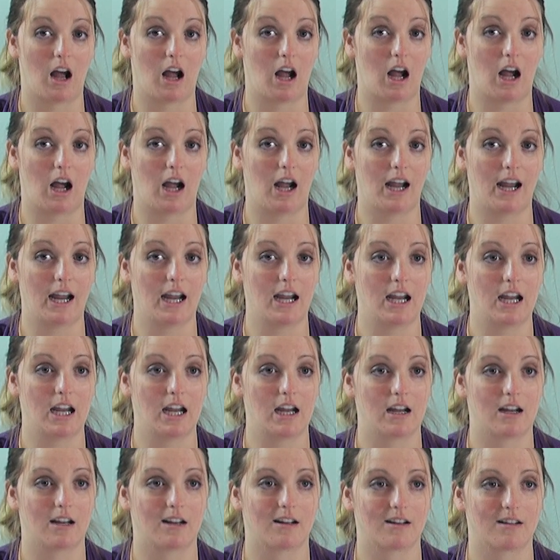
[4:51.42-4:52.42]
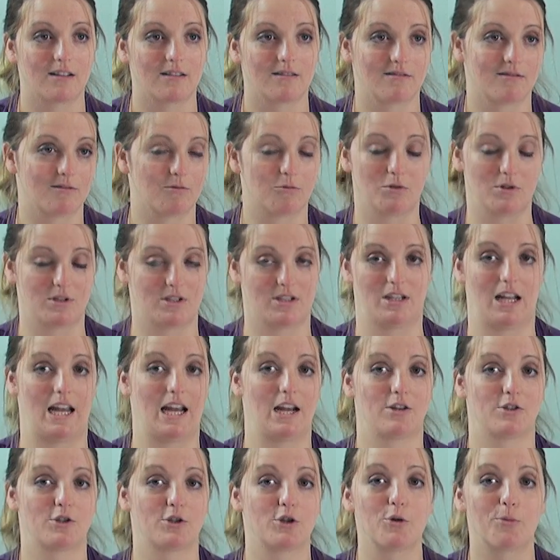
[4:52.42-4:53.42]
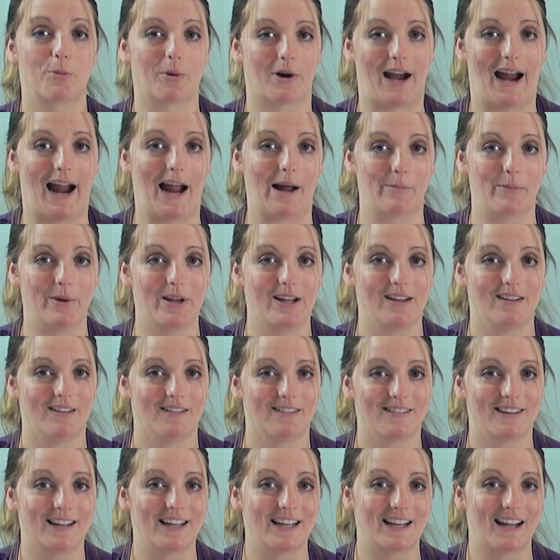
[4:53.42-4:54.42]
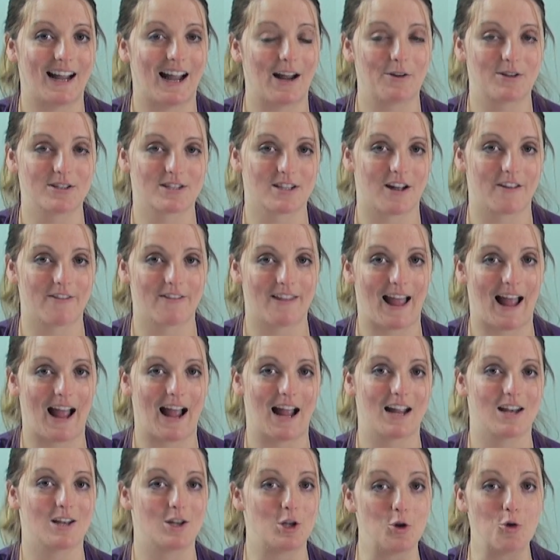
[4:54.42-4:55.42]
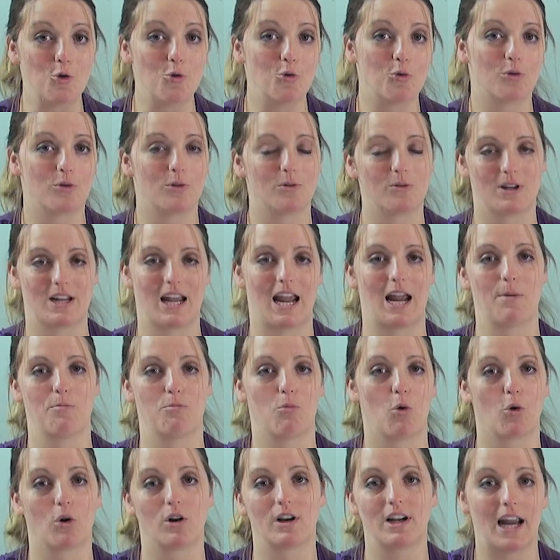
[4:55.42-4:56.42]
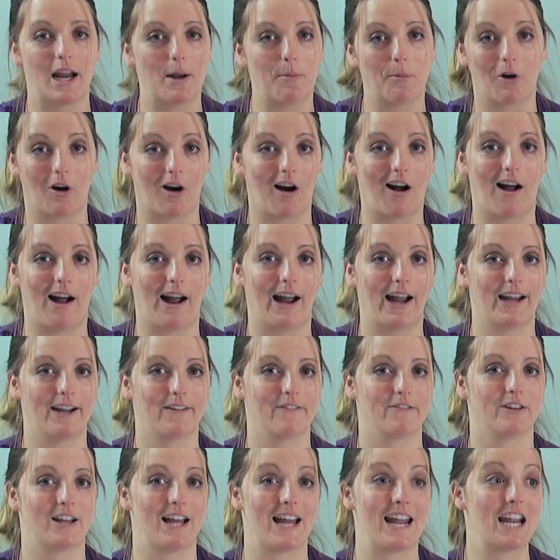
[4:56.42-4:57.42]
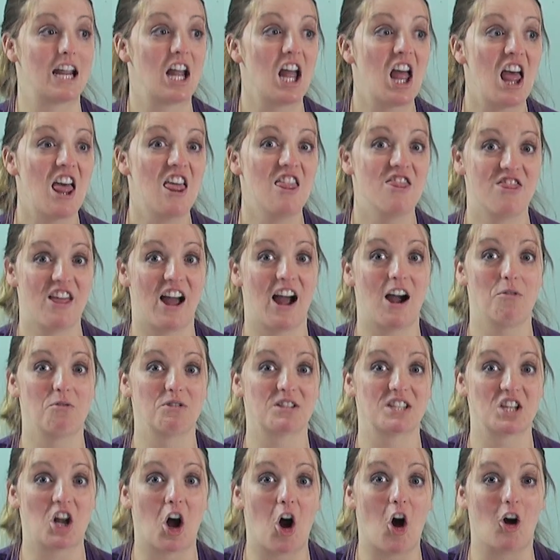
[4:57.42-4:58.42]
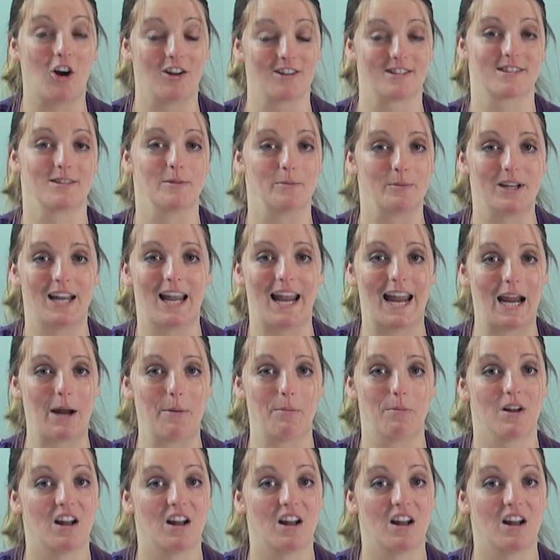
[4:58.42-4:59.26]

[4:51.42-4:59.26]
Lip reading: I was like super happy. Like I was on that new board gamer high of like that was an awesome game.